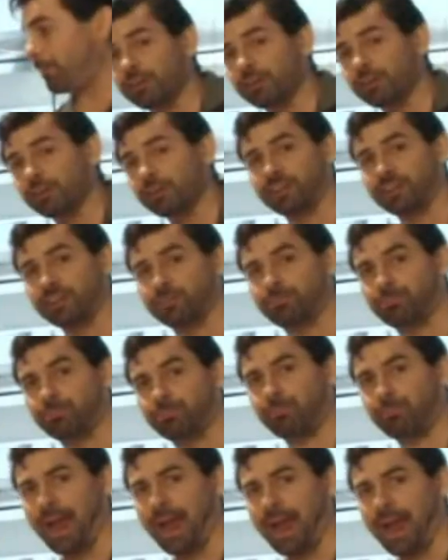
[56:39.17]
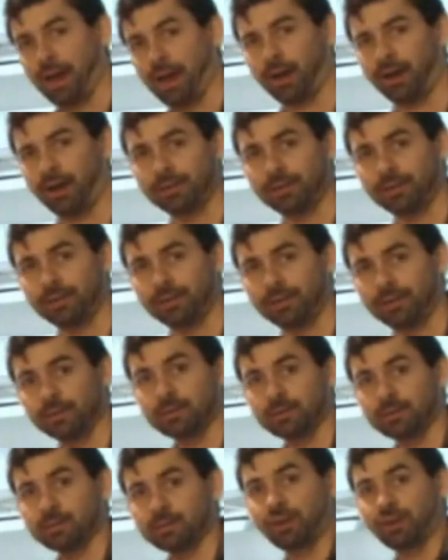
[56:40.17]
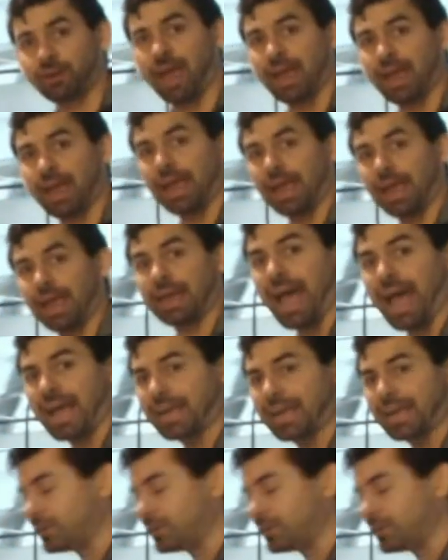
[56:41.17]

does bear, right, and I do